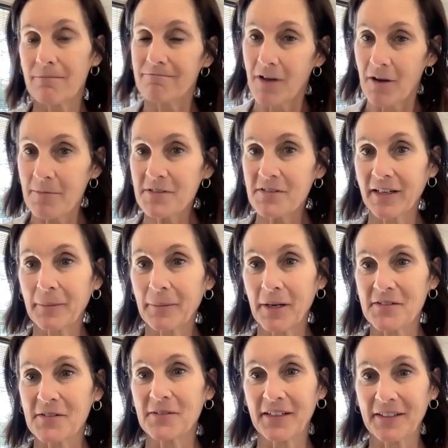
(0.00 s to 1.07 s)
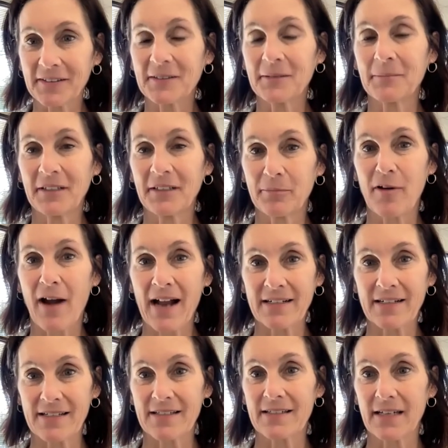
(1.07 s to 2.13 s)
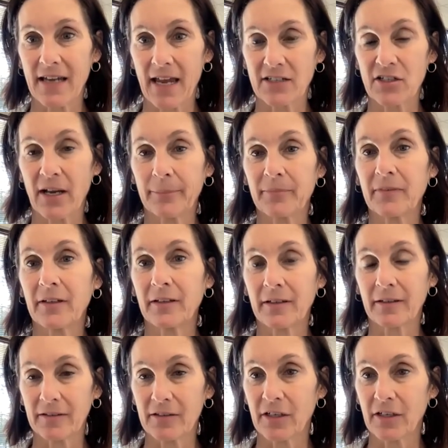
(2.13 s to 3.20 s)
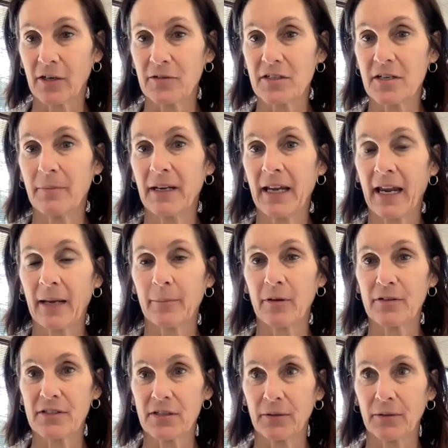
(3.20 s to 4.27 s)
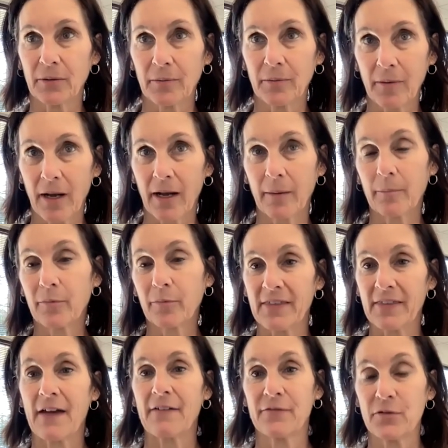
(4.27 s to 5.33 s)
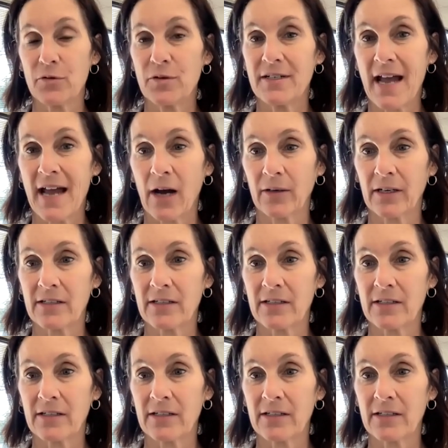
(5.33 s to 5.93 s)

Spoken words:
almost like a muscle, like a little bit of practice to catch up to, to be able to break that food down.